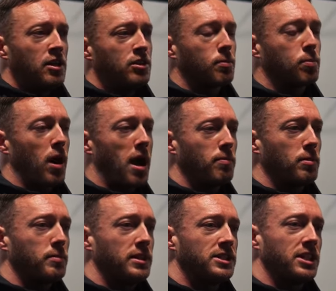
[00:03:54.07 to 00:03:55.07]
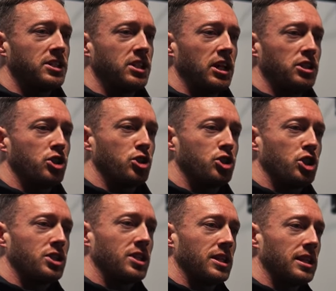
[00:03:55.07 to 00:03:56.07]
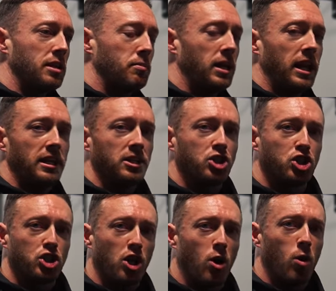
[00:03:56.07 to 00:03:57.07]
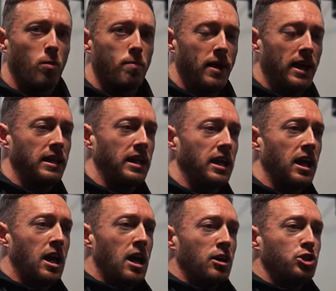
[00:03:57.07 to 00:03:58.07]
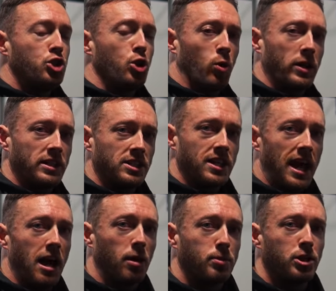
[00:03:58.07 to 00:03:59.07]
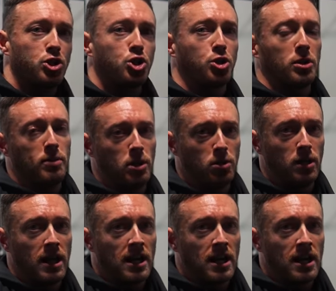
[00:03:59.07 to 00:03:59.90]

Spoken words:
The problem is you're just eliminating so many joints to help contribute